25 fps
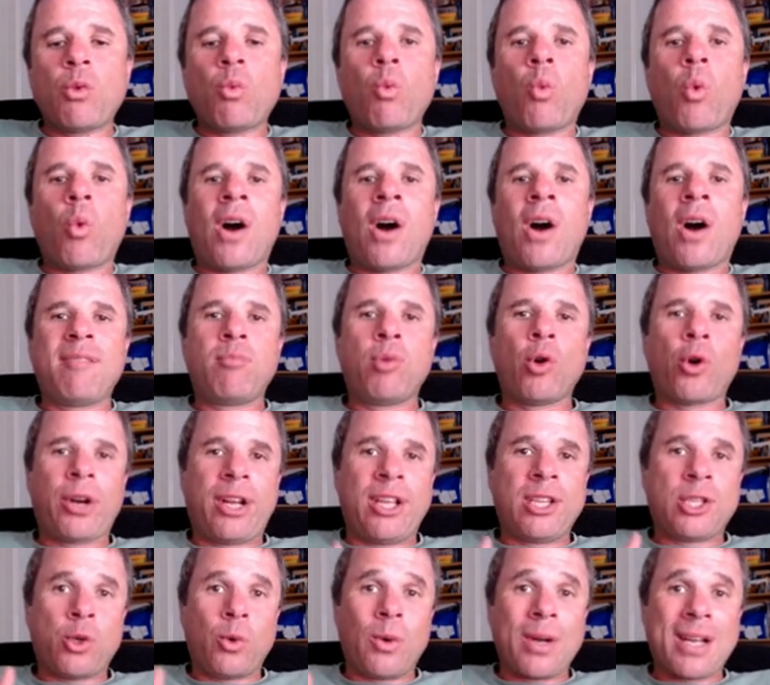why I bought
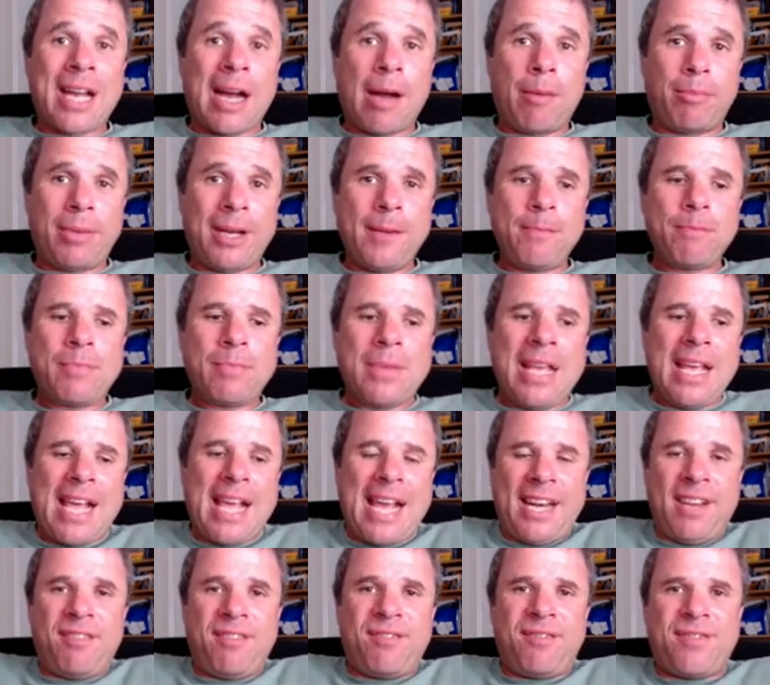into a company,
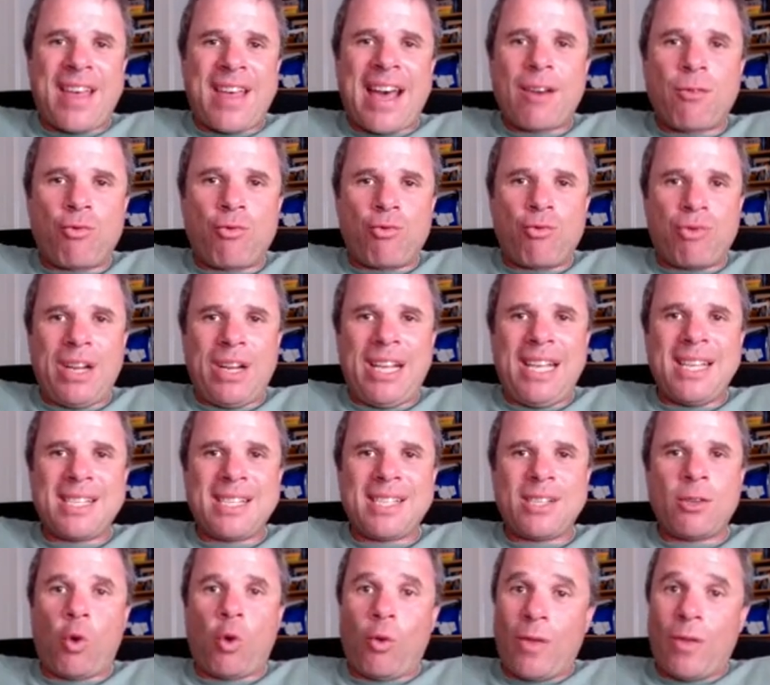and if that
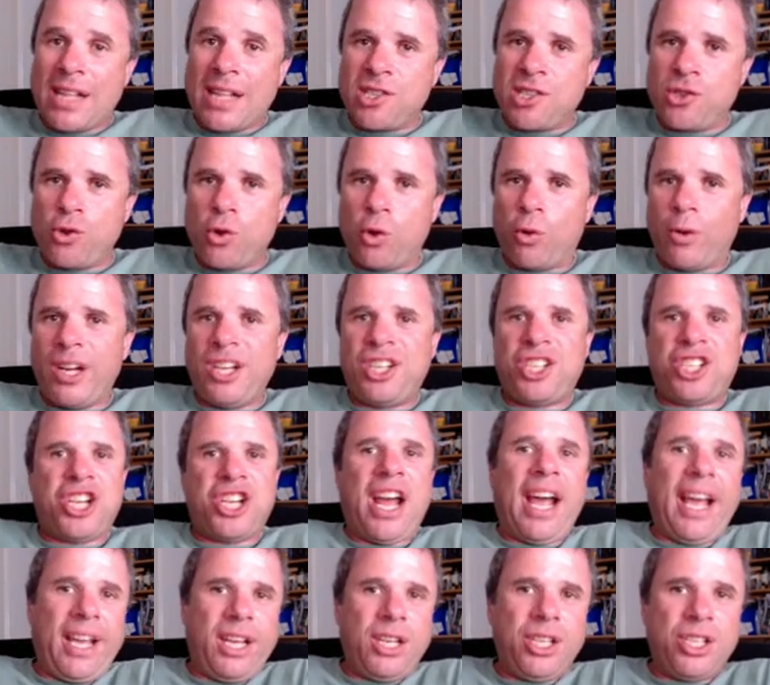reason or that story
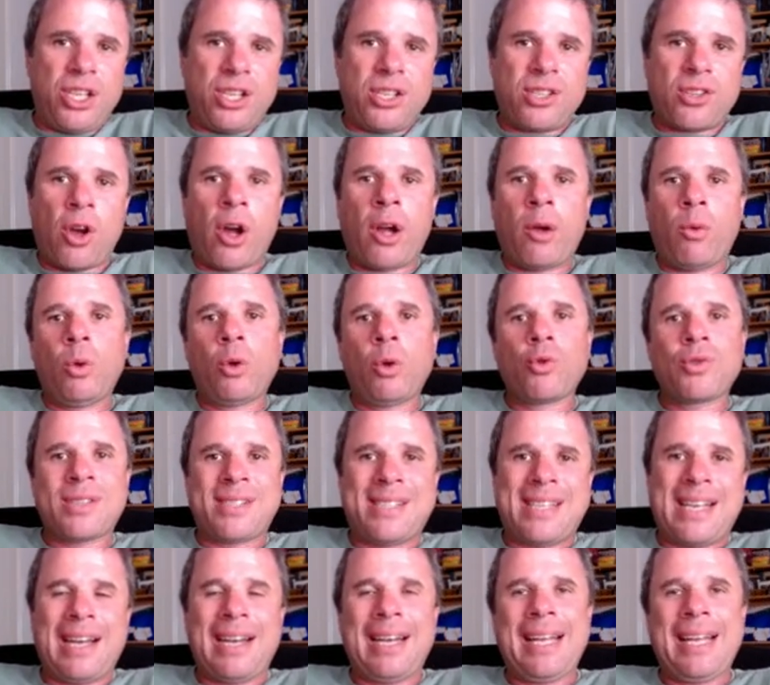changes, I will sell